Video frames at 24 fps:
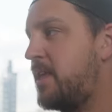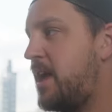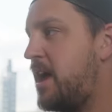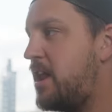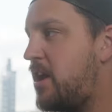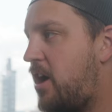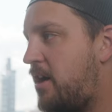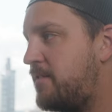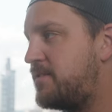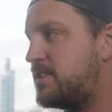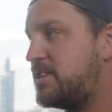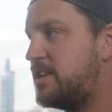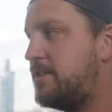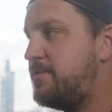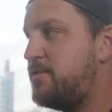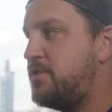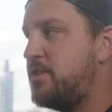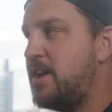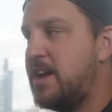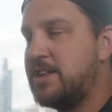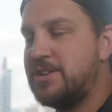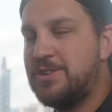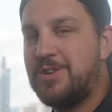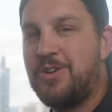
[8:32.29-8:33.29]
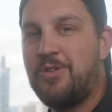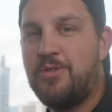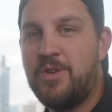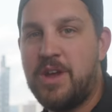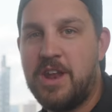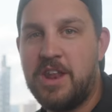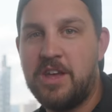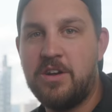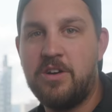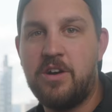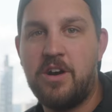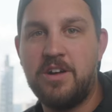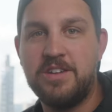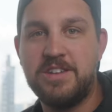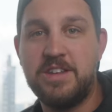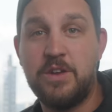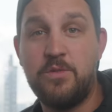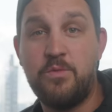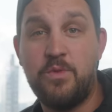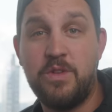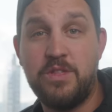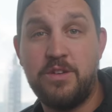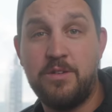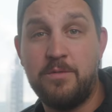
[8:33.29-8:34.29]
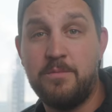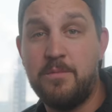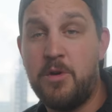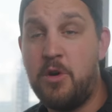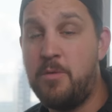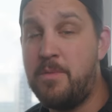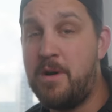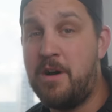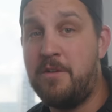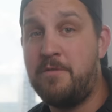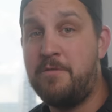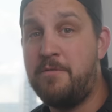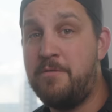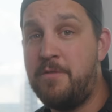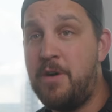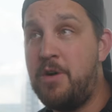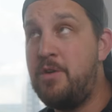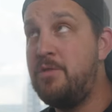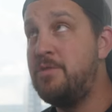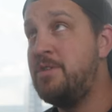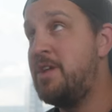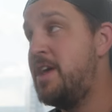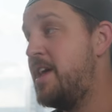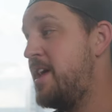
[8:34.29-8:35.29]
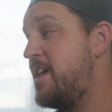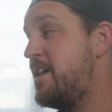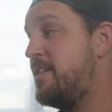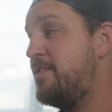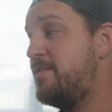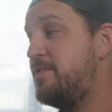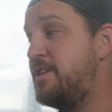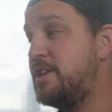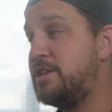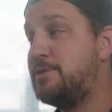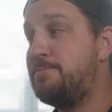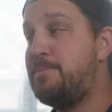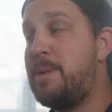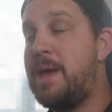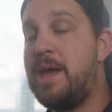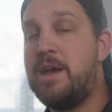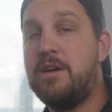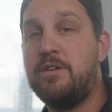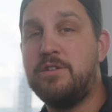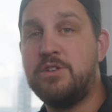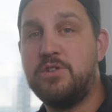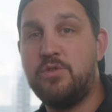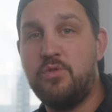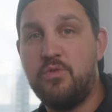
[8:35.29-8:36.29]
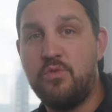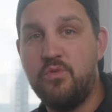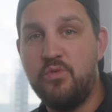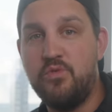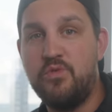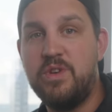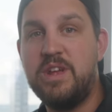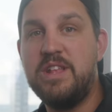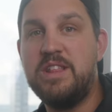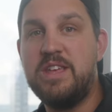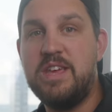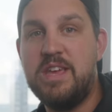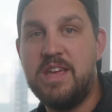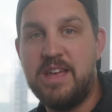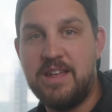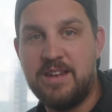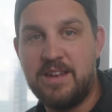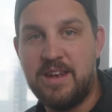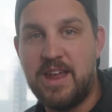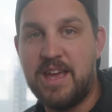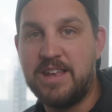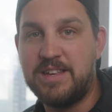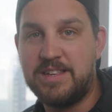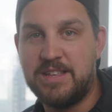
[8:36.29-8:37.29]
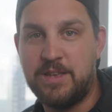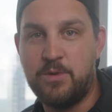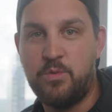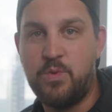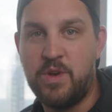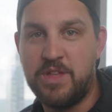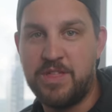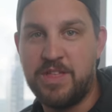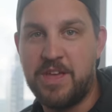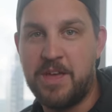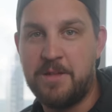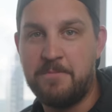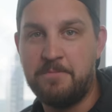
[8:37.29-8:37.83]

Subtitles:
And obviously, if you guys are creating content with your mobile phone, this pairs really nicely with